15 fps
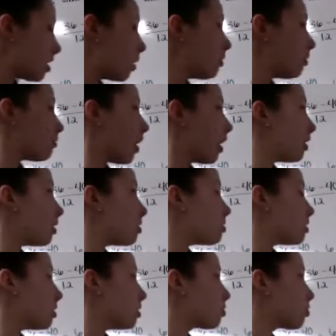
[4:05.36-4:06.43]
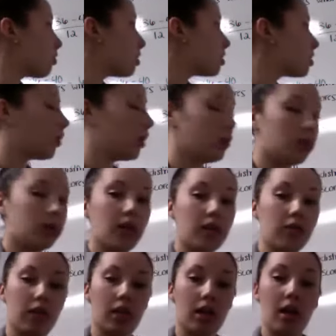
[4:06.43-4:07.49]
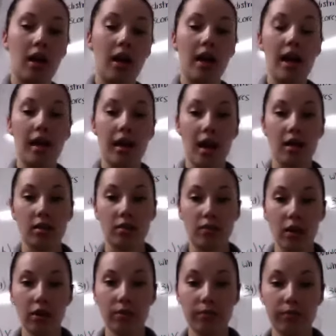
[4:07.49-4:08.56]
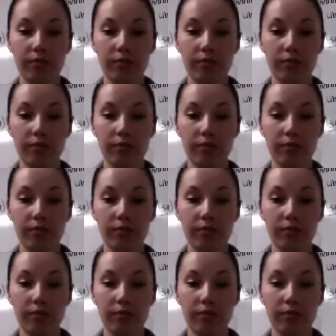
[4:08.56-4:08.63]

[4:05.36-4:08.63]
we find our z-scores when we're given an x value.